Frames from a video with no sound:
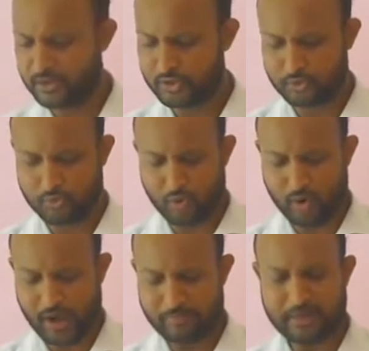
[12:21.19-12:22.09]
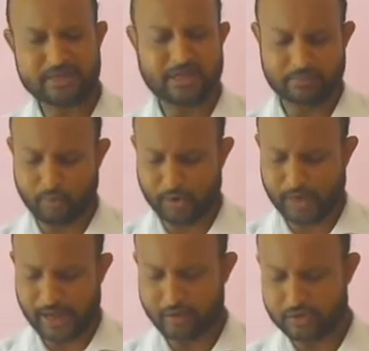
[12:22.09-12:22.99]
to grow and maintain the body,
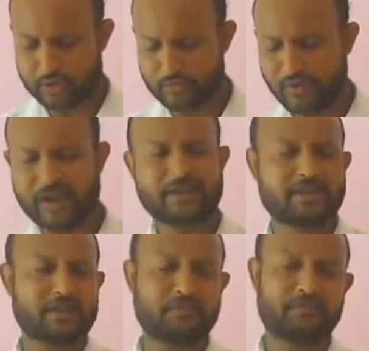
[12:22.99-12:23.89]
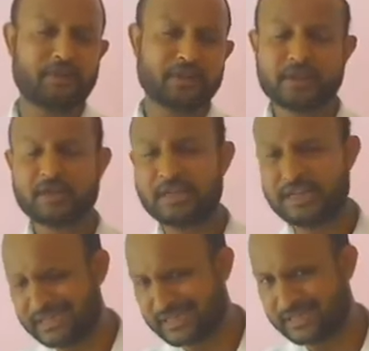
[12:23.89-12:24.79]
and also to fight different
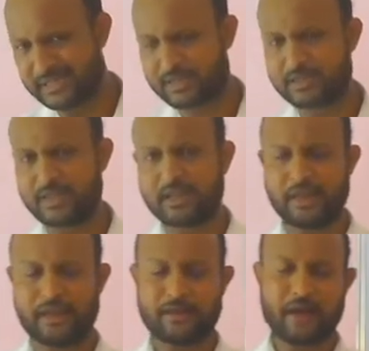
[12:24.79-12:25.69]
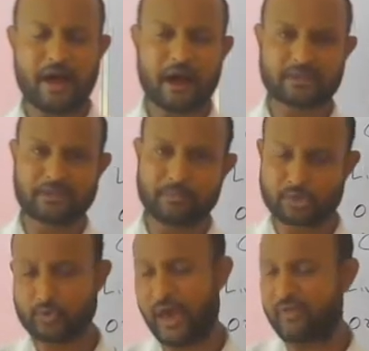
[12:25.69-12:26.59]
diseases that they are
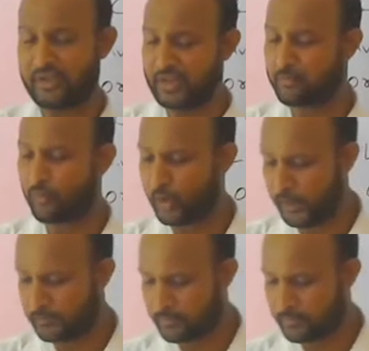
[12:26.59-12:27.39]
supposed to have in their body.